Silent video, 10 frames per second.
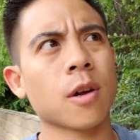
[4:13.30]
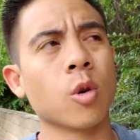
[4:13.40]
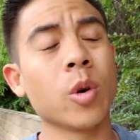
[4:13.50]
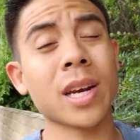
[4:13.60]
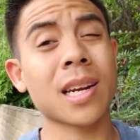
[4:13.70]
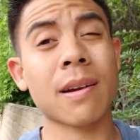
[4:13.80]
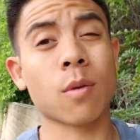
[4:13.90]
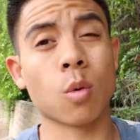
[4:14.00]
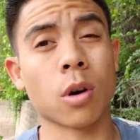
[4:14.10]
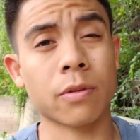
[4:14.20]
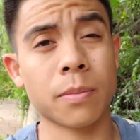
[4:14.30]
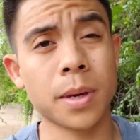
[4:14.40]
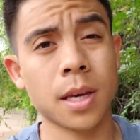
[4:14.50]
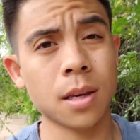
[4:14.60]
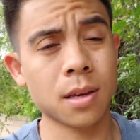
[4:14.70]
quitting never worked for
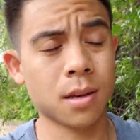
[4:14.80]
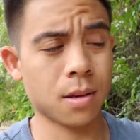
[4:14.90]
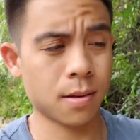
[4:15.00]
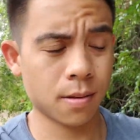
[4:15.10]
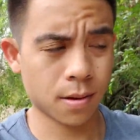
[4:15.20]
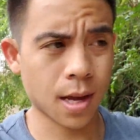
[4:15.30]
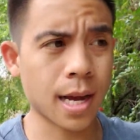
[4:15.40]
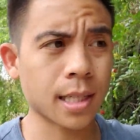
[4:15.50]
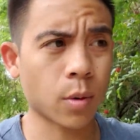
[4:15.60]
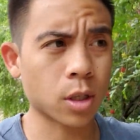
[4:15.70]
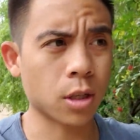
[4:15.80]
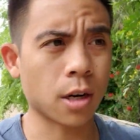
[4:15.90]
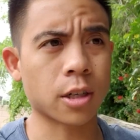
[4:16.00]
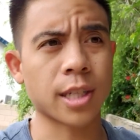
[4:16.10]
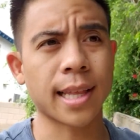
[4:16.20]
me. Guys, I want you to
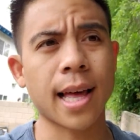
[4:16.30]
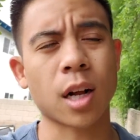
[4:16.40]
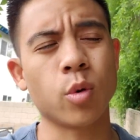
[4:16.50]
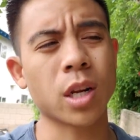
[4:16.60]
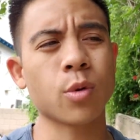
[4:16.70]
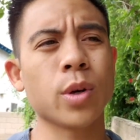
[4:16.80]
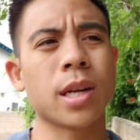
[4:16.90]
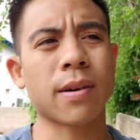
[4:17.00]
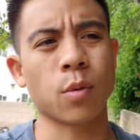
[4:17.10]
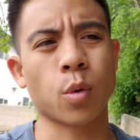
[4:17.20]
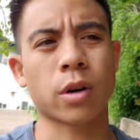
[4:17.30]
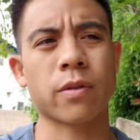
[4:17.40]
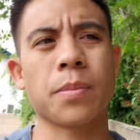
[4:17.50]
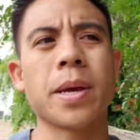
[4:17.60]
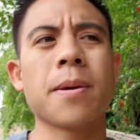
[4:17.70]
understand that. Quitting weed never worked
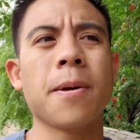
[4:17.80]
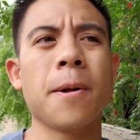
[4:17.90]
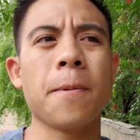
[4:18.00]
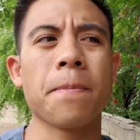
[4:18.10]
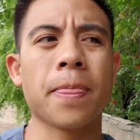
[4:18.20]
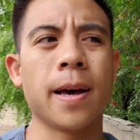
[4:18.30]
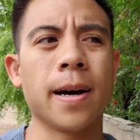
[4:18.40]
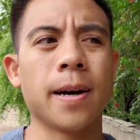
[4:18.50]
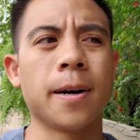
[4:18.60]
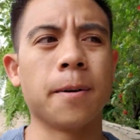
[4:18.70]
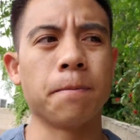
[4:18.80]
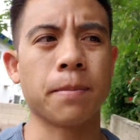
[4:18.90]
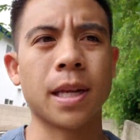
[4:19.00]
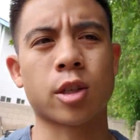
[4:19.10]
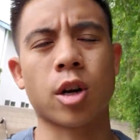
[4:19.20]
for me
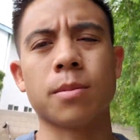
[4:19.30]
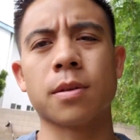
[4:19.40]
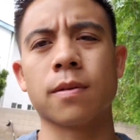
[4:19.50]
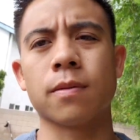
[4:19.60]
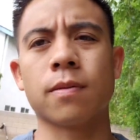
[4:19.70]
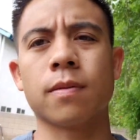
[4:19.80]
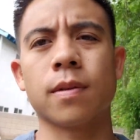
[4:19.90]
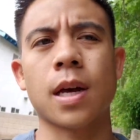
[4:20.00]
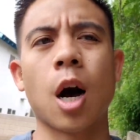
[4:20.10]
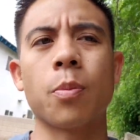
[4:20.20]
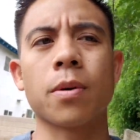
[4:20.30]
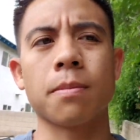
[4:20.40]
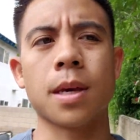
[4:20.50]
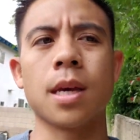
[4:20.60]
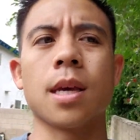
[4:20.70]
in terms of
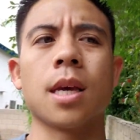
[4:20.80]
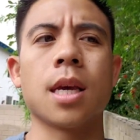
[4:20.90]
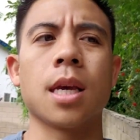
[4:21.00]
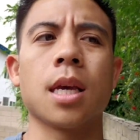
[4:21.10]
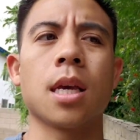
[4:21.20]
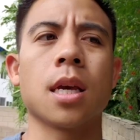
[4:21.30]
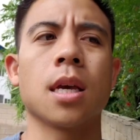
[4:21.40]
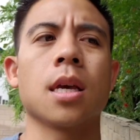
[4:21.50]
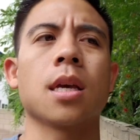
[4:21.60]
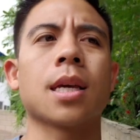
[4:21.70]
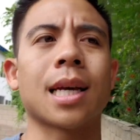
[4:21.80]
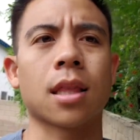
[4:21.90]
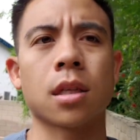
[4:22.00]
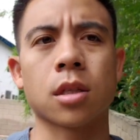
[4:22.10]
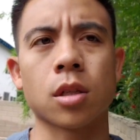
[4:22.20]
helping me get
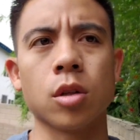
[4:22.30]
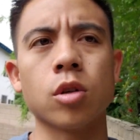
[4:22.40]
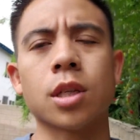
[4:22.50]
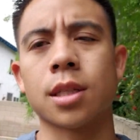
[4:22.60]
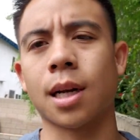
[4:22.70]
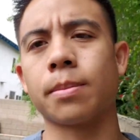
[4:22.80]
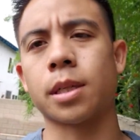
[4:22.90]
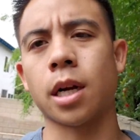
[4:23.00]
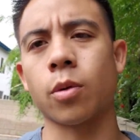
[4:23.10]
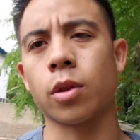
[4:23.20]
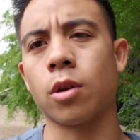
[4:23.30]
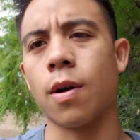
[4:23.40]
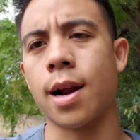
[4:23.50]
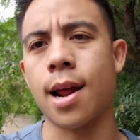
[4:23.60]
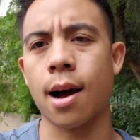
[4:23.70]
the solutions that I'm sharing with you
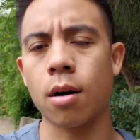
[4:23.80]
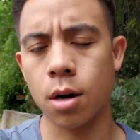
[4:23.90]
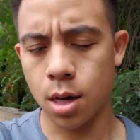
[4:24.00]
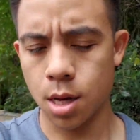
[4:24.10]
right now.